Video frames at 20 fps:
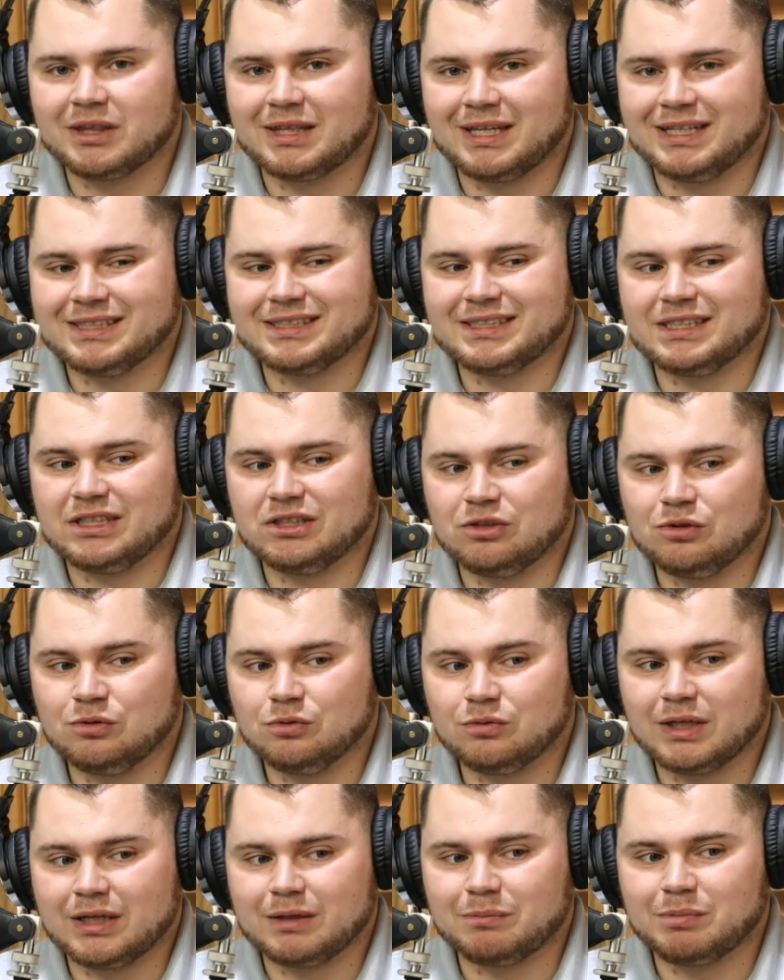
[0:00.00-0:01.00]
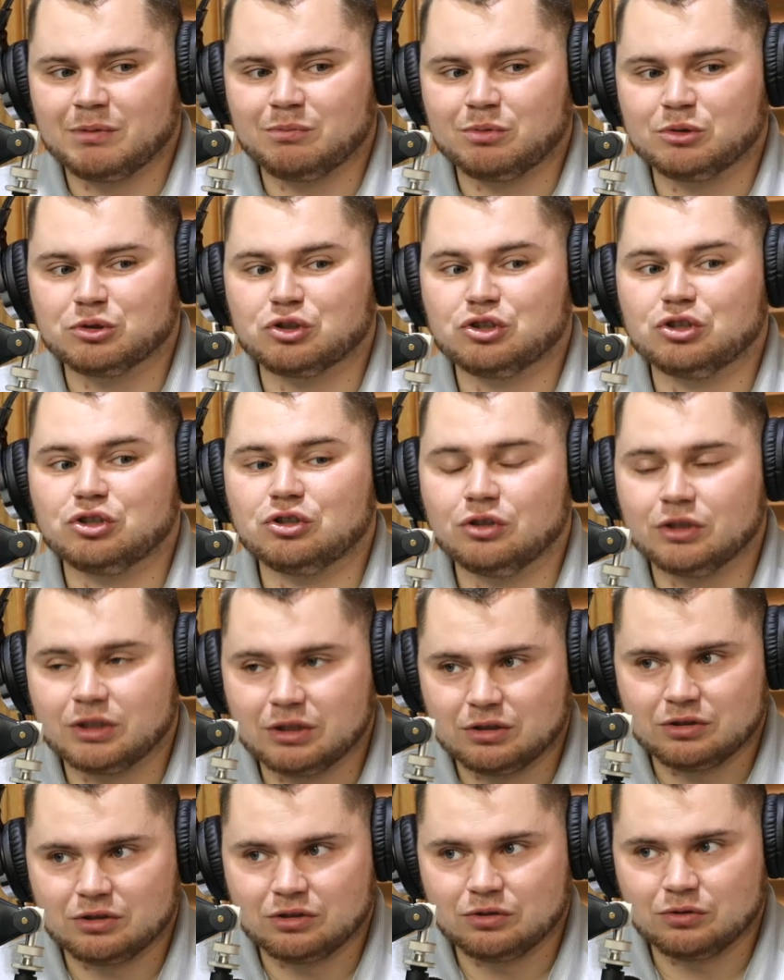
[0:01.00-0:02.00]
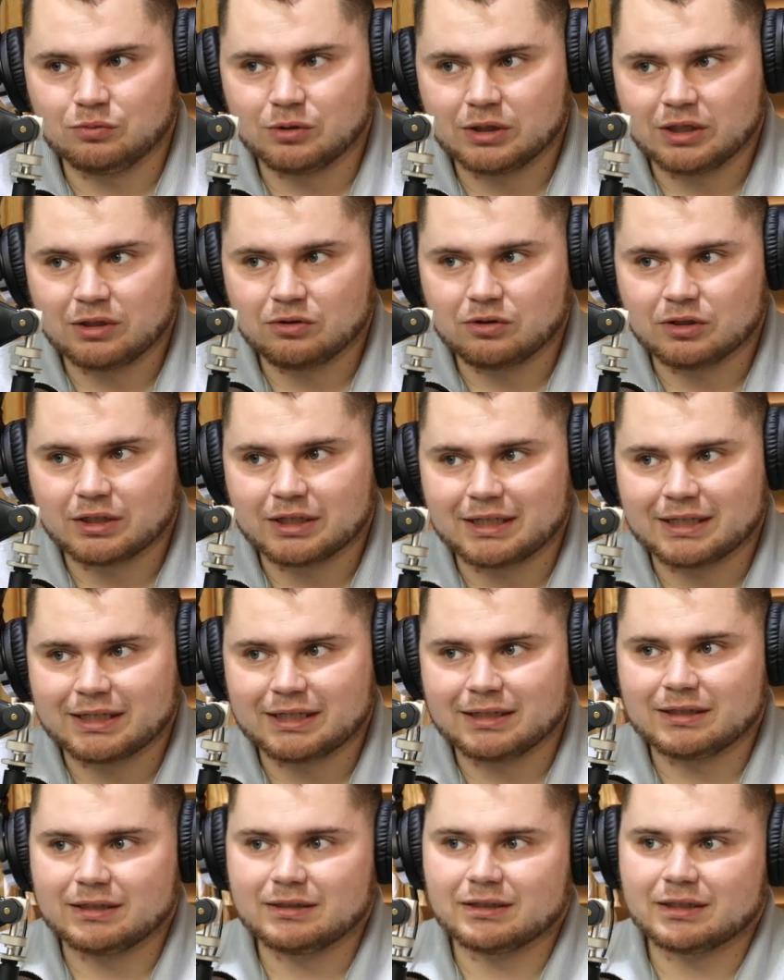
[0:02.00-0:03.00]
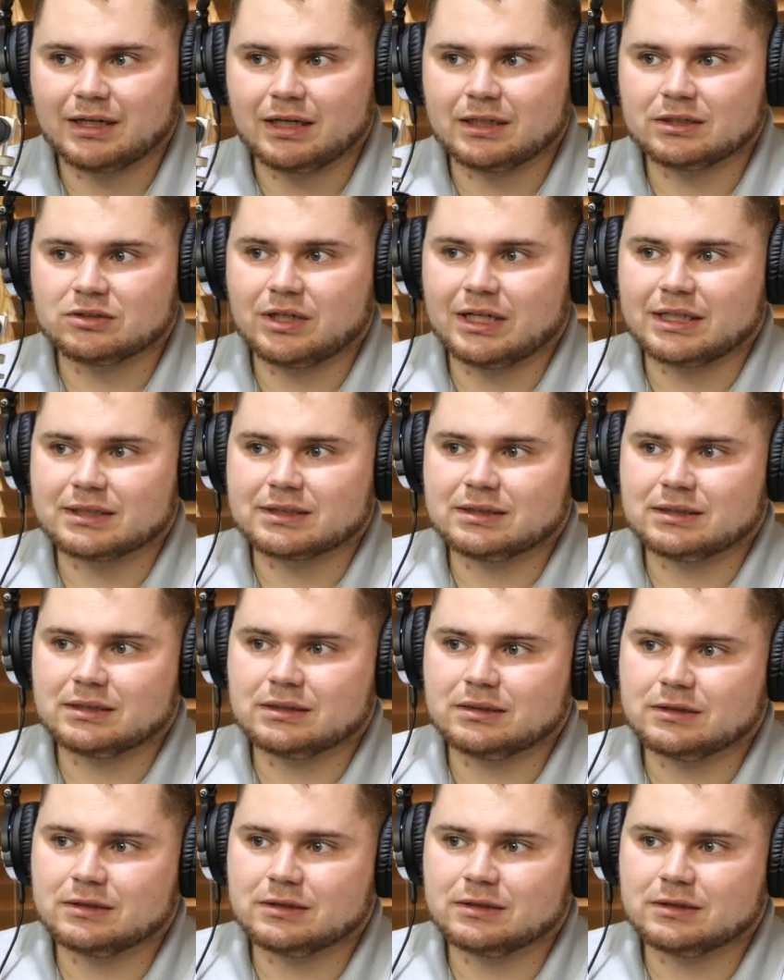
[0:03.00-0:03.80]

things that you think people shouldn't do when they're looking at getting into contracts?